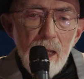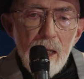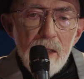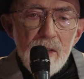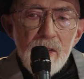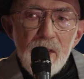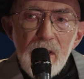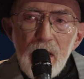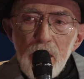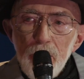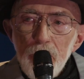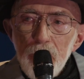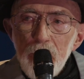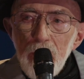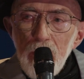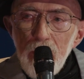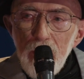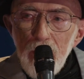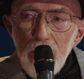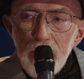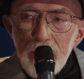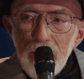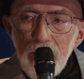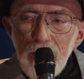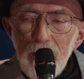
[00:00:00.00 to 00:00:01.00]
Stephen
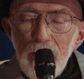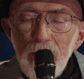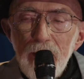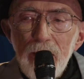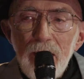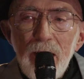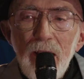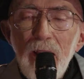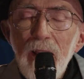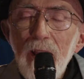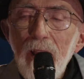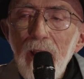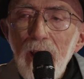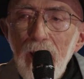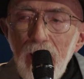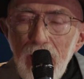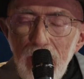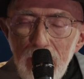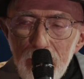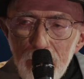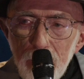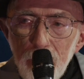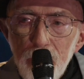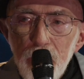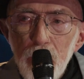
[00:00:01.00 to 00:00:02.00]
Hawking
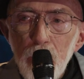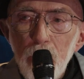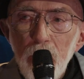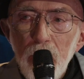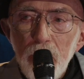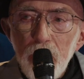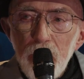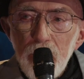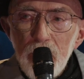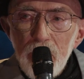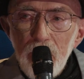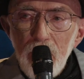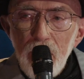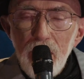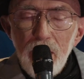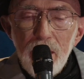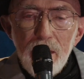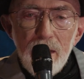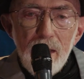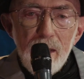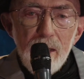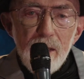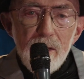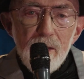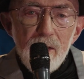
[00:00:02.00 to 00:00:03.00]
and a few other
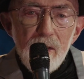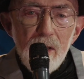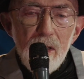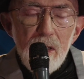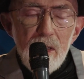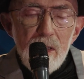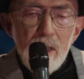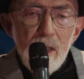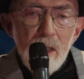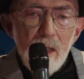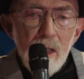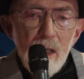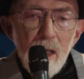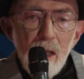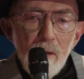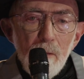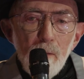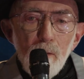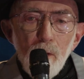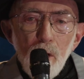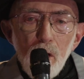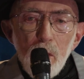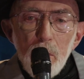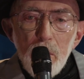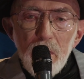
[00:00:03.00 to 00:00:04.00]
colleagues
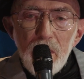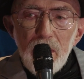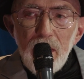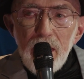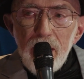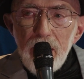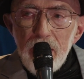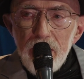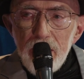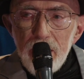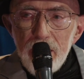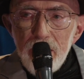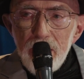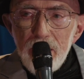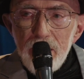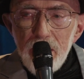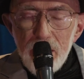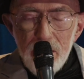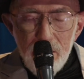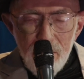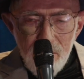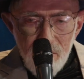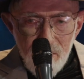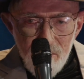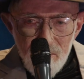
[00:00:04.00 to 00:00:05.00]
formulated,
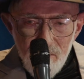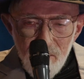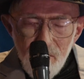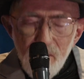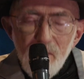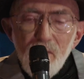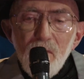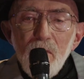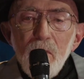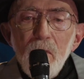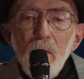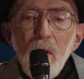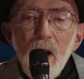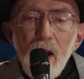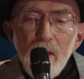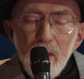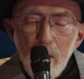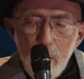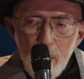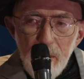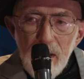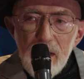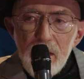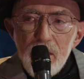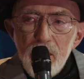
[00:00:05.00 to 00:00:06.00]
on
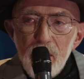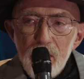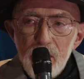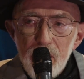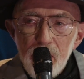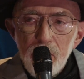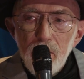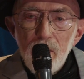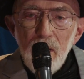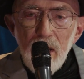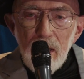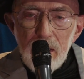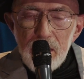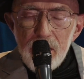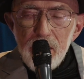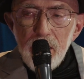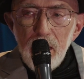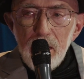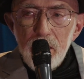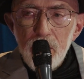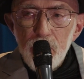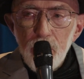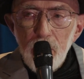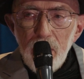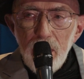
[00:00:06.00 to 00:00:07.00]
the basis of
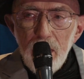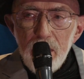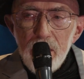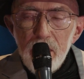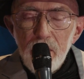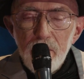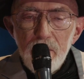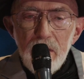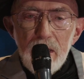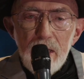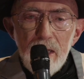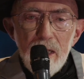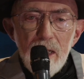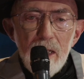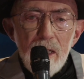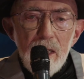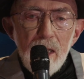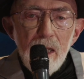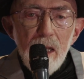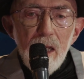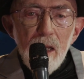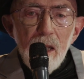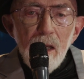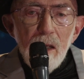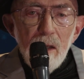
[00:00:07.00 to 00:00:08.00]
Einstein's relativity,
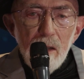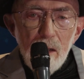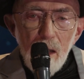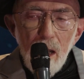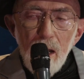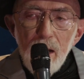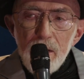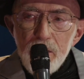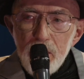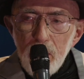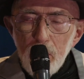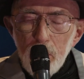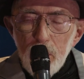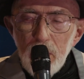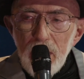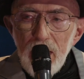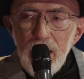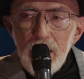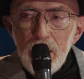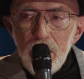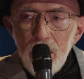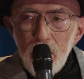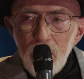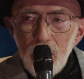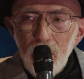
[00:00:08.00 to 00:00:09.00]
laws of
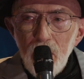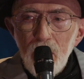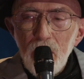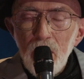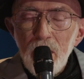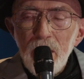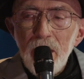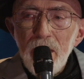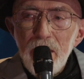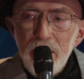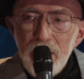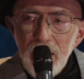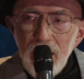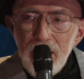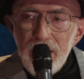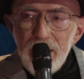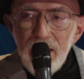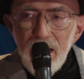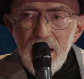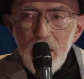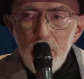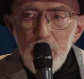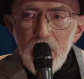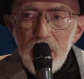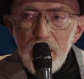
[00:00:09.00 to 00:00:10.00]
black hole
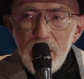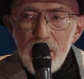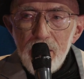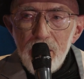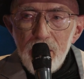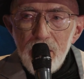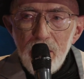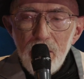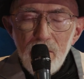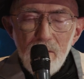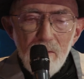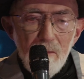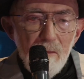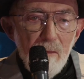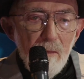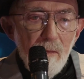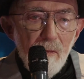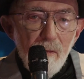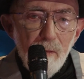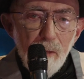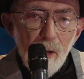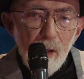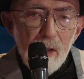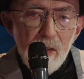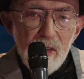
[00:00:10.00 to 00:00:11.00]
dynamics.
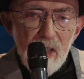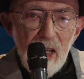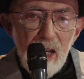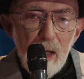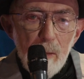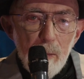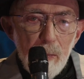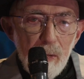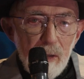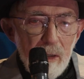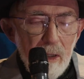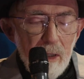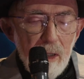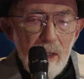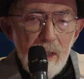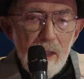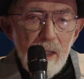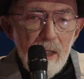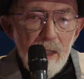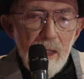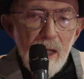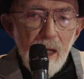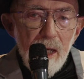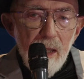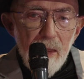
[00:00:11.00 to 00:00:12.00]
For example,
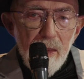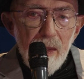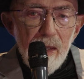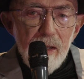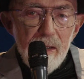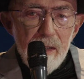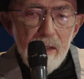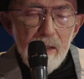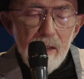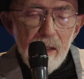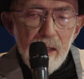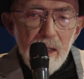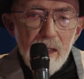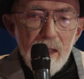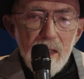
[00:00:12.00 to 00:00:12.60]
that